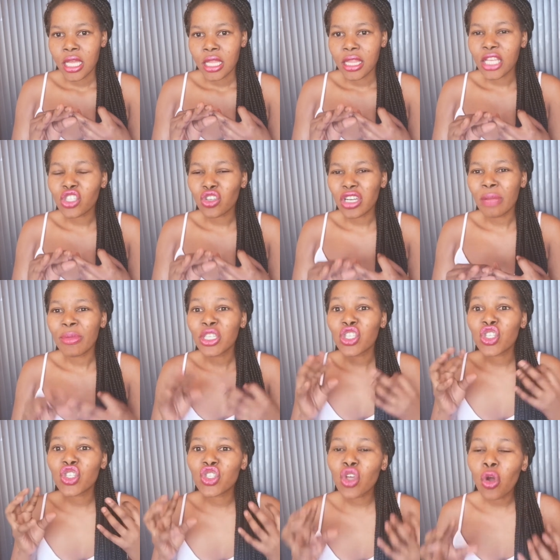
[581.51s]
there's going to be
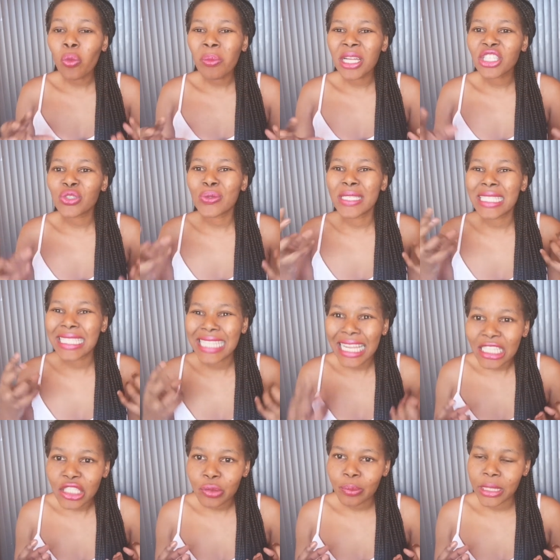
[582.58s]
so much
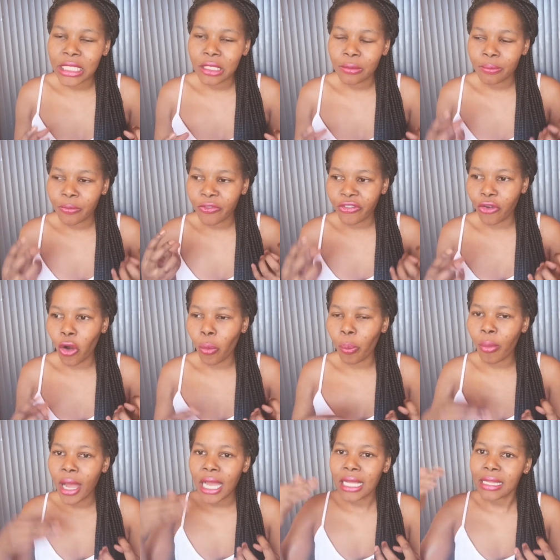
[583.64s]
resentment from